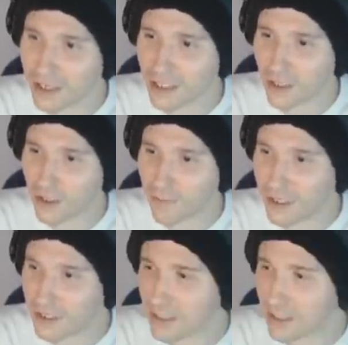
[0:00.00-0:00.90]
He's a good
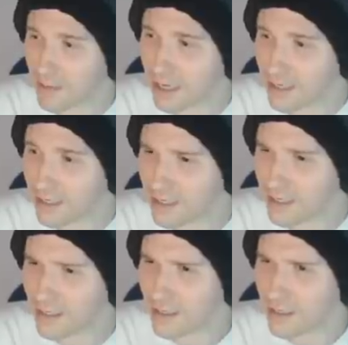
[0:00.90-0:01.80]
businessman.
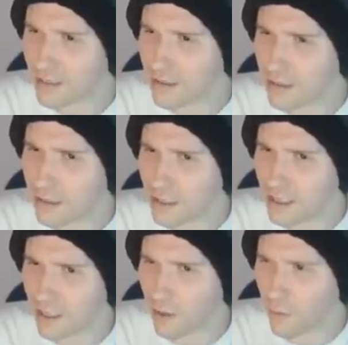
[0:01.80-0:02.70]
This
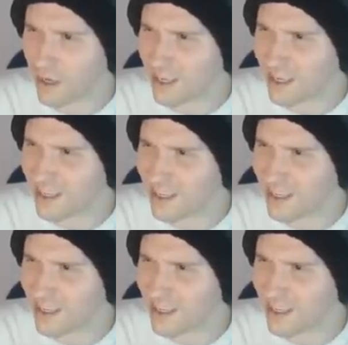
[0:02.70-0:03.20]
is a little weird.